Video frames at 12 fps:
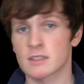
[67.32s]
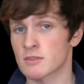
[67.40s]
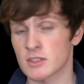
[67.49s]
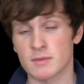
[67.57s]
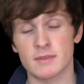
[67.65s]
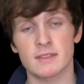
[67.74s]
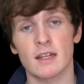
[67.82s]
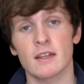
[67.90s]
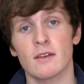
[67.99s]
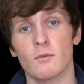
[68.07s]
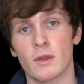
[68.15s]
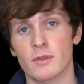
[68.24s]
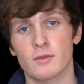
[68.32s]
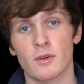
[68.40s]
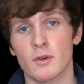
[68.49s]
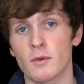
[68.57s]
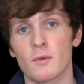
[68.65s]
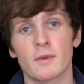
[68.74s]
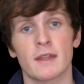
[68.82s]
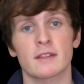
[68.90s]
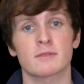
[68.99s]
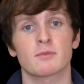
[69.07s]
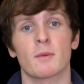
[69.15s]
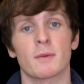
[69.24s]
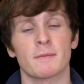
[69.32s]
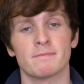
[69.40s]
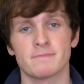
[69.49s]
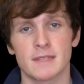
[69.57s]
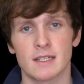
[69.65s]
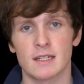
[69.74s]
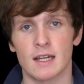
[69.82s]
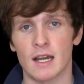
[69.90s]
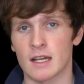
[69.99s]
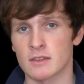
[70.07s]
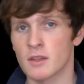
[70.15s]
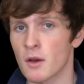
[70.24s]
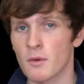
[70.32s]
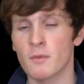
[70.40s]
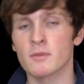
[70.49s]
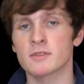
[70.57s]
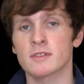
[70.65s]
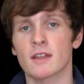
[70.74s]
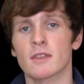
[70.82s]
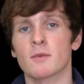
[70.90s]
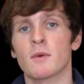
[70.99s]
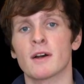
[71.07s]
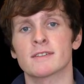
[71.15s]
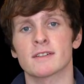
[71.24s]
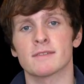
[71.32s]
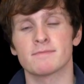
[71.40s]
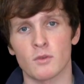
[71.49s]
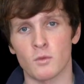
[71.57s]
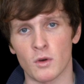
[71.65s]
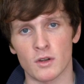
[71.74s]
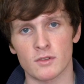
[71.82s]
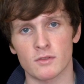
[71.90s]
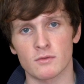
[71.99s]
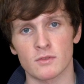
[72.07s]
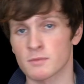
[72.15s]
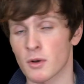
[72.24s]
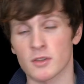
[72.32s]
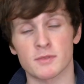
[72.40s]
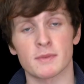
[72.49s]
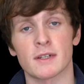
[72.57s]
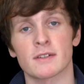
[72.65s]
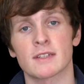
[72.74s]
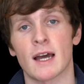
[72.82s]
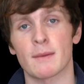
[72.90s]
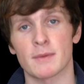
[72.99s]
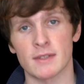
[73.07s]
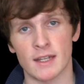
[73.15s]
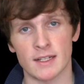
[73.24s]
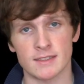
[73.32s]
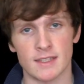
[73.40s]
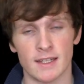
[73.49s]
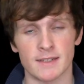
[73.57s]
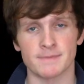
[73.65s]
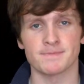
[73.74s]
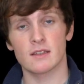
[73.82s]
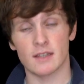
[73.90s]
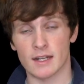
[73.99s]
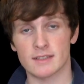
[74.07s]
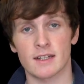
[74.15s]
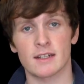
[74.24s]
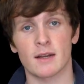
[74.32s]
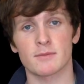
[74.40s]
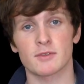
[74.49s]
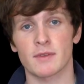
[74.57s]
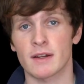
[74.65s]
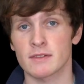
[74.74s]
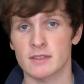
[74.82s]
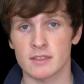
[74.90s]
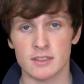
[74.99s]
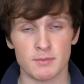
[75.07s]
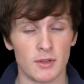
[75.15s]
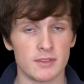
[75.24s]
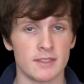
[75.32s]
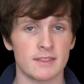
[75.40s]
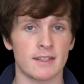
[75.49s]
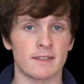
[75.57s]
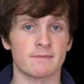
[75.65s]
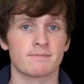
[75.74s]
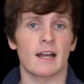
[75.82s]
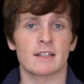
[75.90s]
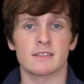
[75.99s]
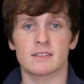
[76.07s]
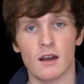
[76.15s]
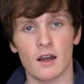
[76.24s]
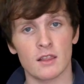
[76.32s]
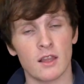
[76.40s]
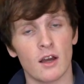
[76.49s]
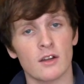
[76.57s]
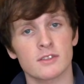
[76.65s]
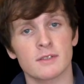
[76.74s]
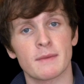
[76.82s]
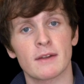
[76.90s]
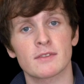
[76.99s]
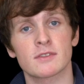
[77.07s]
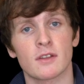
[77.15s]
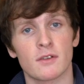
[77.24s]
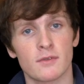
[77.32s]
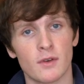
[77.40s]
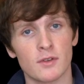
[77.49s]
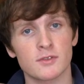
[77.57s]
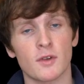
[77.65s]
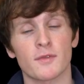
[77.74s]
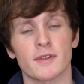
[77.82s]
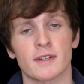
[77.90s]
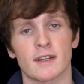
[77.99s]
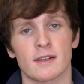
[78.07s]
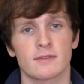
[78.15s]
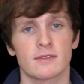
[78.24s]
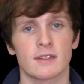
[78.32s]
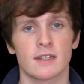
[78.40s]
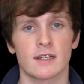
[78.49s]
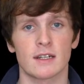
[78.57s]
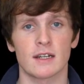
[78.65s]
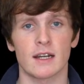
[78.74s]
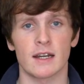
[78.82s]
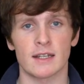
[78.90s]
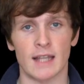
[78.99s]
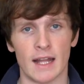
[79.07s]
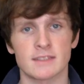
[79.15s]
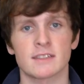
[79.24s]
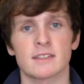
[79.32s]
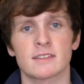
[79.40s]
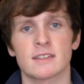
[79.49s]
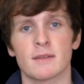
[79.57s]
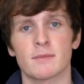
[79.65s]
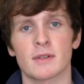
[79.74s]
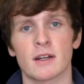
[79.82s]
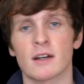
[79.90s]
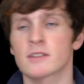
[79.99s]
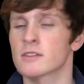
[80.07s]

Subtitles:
Christmas Day went through without a problem, and no one was none the wiser for what was possibly going to happen the next day. The next day comes around and it's Boxing Day, and a large amount of snow falls off the cliff and lands in a timber yard.